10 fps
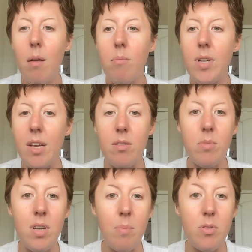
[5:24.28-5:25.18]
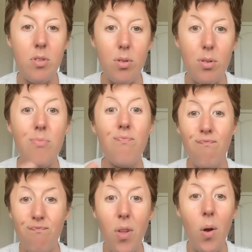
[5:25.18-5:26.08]
Take some steps to
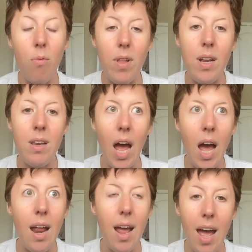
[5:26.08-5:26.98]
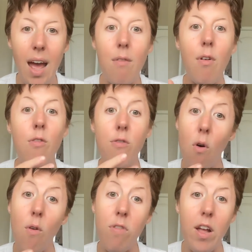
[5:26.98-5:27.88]
hopefully not have a
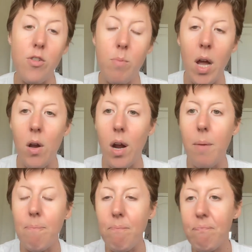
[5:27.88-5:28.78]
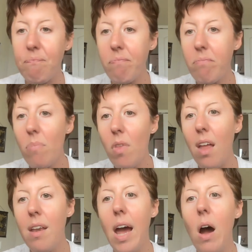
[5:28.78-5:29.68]
full-fledged migraine.
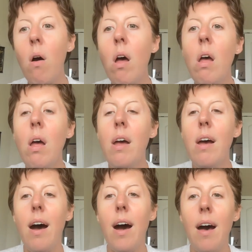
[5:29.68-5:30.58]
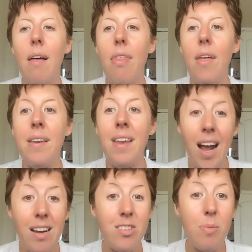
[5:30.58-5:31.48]
Now, the
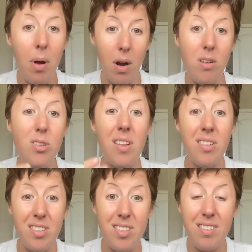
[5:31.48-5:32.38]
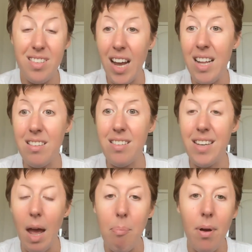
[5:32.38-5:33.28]
next part, so the second
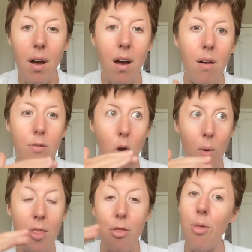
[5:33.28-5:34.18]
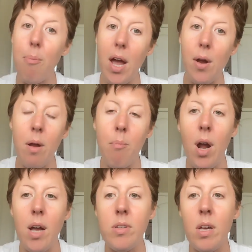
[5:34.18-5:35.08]
step of going through the migraine
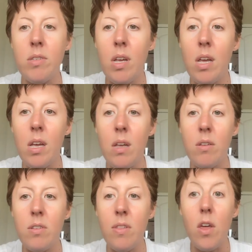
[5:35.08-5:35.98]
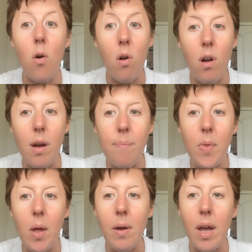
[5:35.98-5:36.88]
process is the aura,
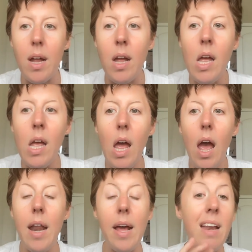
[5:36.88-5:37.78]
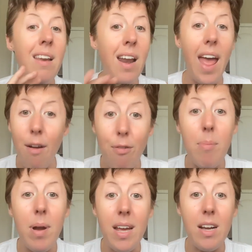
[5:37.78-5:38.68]
okay? And again, not
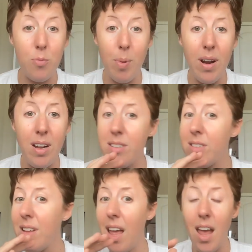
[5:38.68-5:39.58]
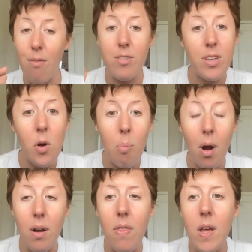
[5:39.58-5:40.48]
everybody experiences every single
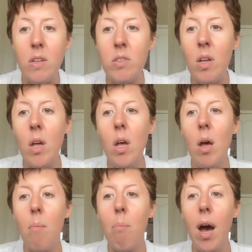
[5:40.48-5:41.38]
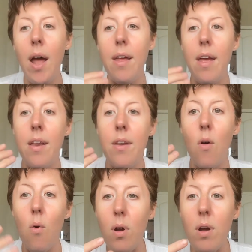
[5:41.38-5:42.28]
part of this, but an
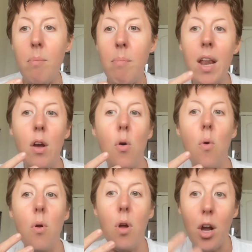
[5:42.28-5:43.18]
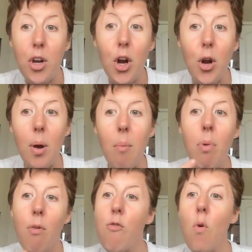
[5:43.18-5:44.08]
aura might occur
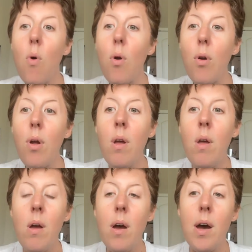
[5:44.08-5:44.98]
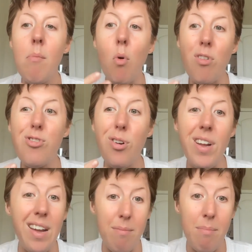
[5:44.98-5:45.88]
before or
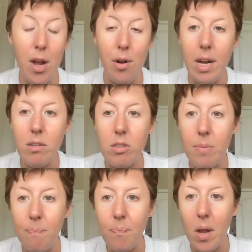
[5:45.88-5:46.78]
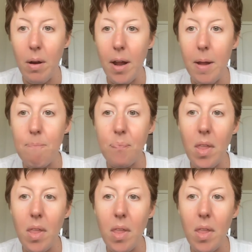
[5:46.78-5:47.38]
during migraines, all right?